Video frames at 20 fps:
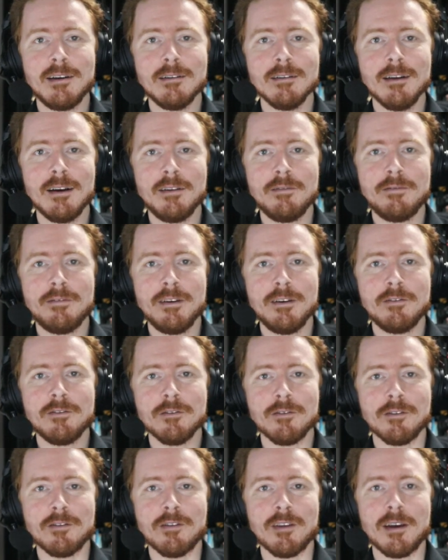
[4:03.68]
of life
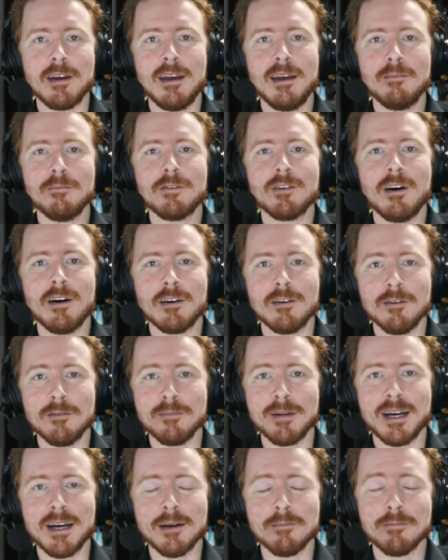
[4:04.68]
feature is the game's auto
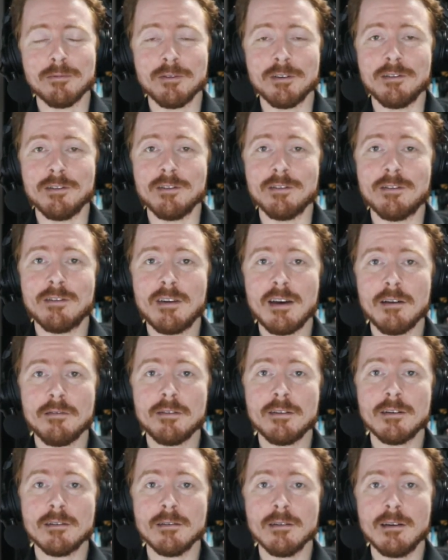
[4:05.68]
map, which is
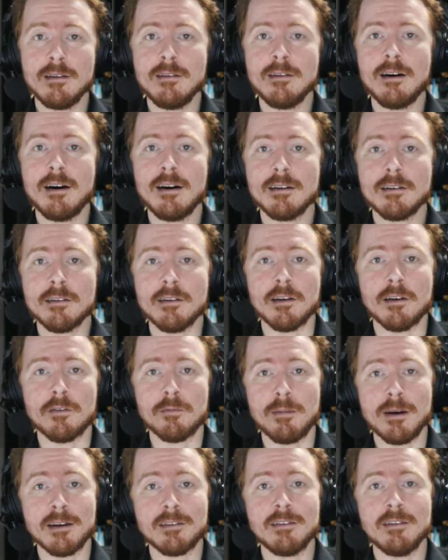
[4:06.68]
definitely not an
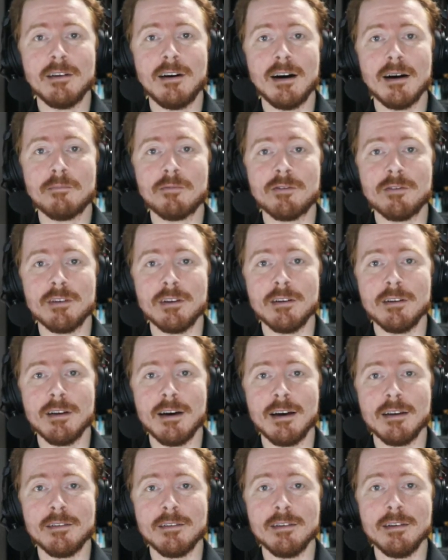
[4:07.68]
expected option in
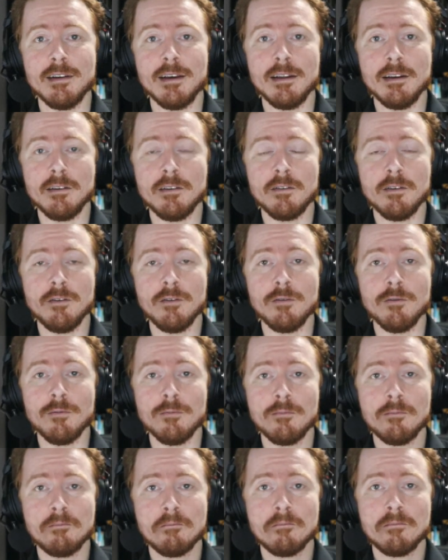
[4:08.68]
1982.
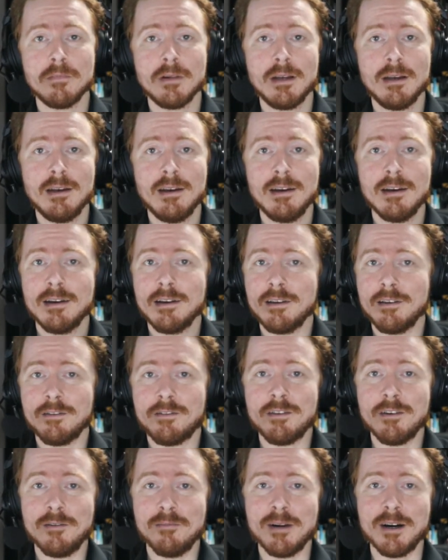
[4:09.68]
You
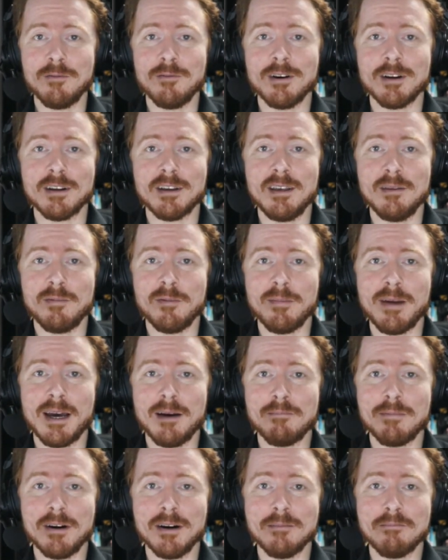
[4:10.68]
still might want to keep a
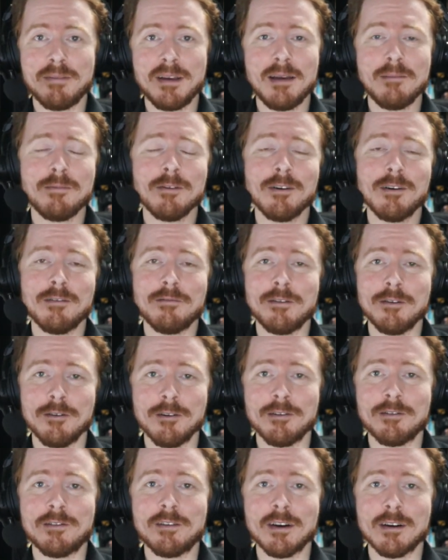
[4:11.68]
map on paper if you're
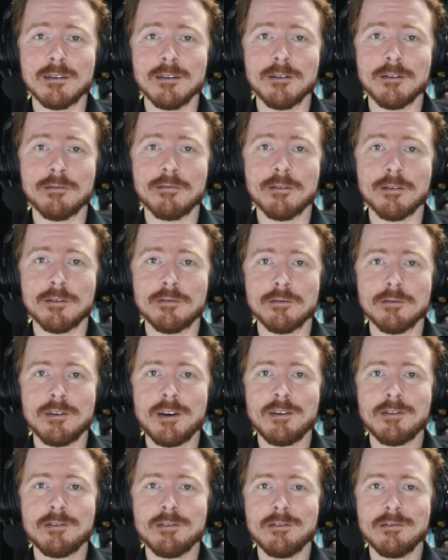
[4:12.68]
a stickler for
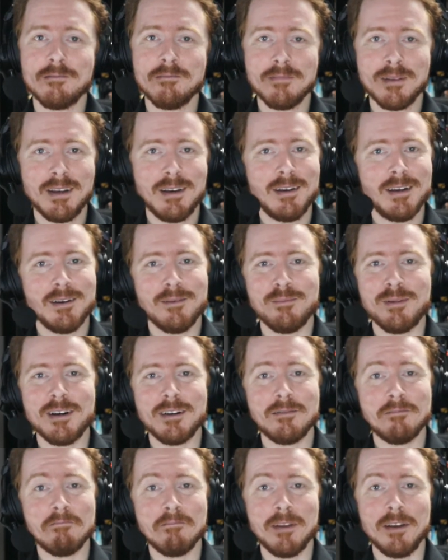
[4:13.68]
tradition,
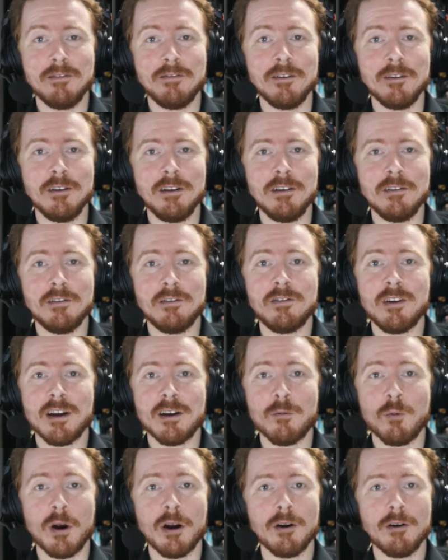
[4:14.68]
but if you need to
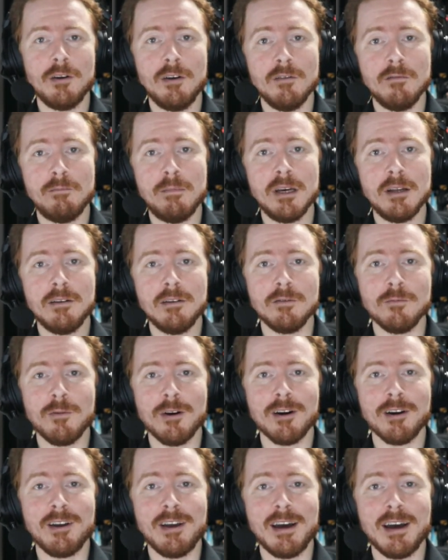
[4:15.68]
check where you've been and
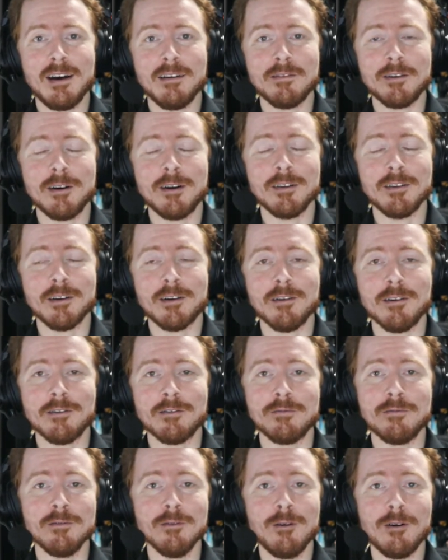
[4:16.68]
where you haven't on the
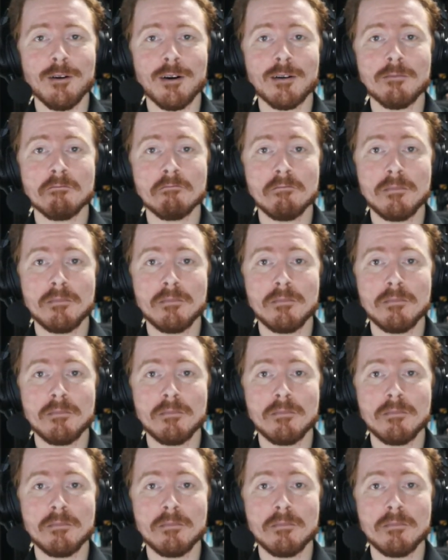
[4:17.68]
current floor,